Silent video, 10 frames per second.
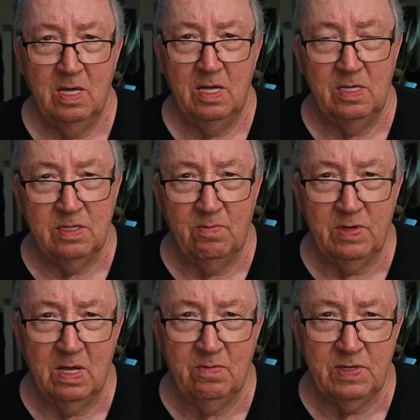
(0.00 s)
and
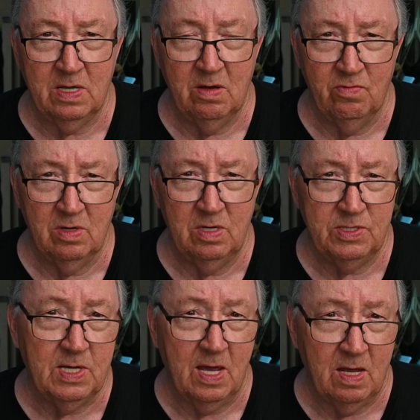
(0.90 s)
sometimes I get really
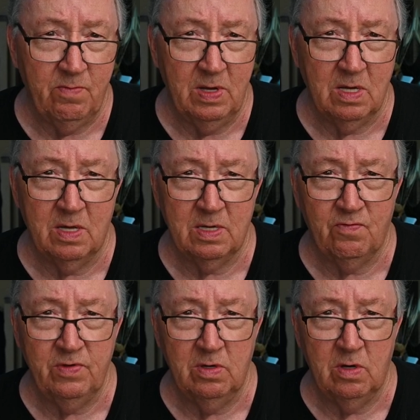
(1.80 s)
sad because I
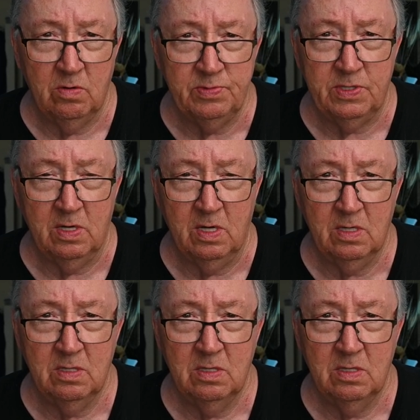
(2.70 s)
feel homesick,